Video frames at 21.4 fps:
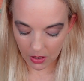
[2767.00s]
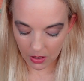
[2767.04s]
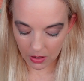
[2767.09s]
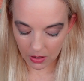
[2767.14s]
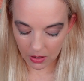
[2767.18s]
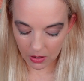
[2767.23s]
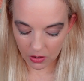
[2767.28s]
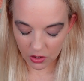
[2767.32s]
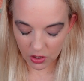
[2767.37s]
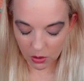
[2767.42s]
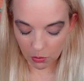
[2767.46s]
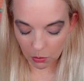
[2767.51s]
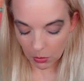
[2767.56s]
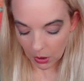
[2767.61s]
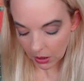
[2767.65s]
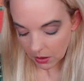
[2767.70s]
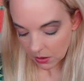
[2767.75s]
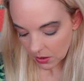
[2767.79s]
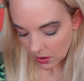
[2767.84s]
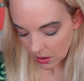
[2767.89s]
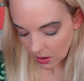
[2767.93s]
There's some
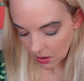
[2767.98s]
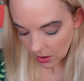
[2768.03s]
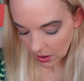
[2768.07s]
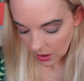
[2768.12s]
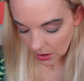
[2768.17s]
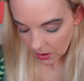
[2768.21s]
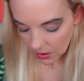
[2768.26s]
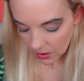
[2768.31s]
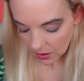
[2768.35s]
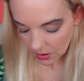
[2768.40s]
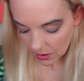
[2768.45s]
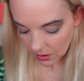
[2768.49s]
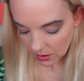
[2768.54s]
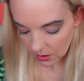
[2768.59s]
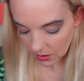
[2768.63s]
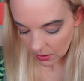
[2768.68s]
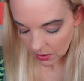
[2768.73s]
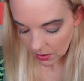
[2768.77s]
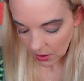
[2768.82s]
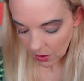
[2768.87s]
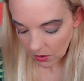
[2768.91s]
buttons on it.
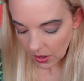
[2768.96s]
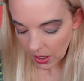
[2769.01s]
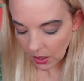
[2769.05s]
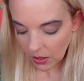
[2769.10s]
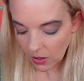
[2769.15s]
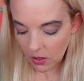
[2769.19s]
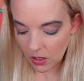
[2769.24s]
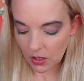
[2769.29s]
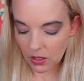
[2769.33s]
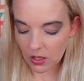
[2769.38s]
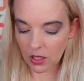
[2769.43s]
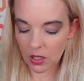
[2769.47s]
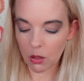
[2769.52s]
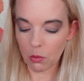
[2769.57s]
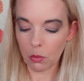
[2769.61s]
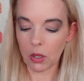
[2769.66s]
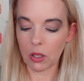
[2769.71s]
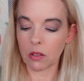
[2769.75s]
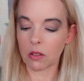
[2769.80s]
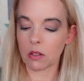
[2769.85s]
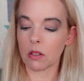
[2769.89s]
Oh yeah, you can see the
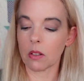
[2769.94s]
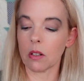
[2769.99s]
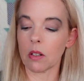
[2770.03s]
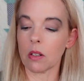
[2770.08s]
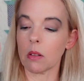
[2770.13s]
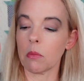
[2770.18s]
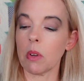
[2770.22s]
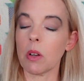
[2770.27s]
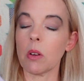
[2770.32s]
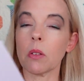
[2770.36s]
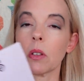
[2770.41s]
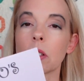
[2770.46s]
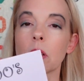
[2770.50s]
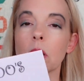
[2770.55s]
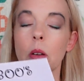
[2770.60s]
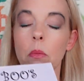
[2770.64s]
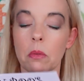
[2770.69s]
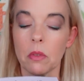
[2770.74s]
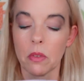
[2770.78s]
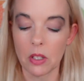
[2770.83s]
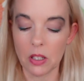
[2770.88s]
buttons on it. Let me hold this
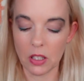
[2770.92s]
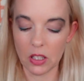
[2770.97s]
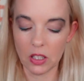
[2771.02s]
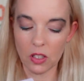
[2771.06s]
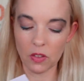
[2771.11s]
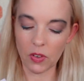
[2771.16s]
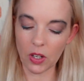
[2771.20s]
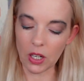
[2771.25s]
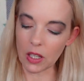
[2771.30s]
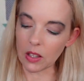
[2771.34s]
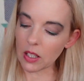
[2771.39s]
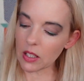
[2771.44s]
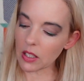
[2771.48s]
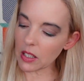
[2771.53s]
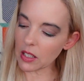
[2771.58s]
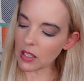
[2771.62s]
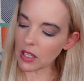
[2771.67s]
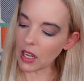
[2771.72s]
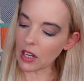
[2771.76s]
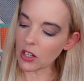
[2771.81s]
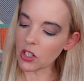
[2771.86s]
up. This is funny. This
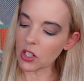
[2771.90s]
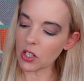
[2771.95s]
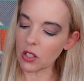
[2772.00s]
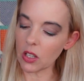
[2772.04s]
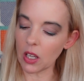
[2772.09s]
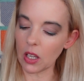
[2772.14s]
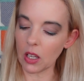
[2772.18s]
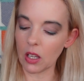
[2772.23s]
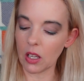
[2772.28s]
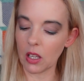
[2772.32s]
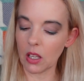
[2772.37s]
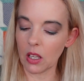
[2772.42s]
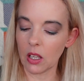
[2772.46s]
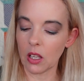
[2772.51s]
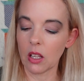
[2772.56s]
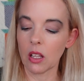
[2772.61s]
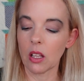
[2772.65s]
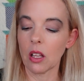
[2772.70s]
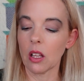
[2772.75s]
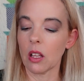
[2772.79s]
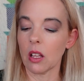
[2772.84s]
is actually,
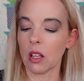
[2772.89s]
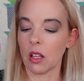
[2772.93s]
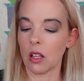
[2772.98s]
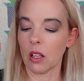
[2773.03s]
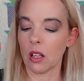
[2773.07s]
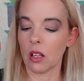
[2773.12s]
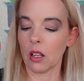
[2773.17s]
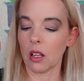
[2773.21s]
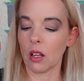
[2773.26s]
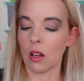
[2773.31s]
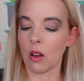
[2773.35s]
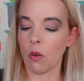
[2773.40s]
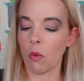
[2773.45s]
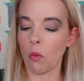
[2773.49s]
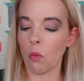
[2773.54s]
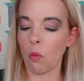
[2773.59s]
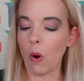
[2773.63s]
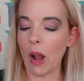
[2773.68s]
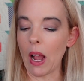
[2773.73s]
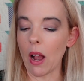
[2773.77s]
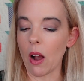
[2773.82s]

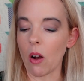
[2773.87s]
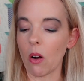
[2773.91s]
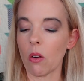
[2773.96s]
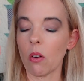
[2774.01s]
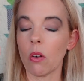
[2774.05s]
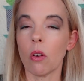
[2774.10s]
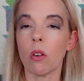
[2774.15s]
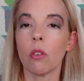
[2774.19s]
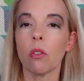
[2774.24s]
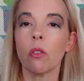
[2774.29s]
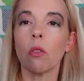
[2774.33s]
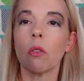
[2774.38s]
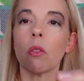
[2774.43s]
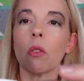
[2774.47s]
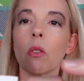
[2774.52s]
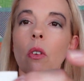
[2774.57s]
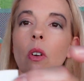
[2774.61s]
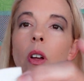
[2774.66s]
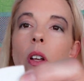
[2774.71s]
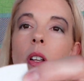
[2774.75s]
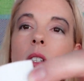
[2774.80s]
wow.
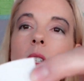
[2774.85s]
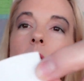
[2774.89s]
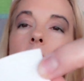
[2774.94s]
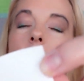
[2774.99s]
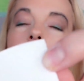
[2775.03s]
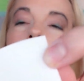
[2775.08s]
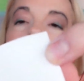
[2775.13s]
It's even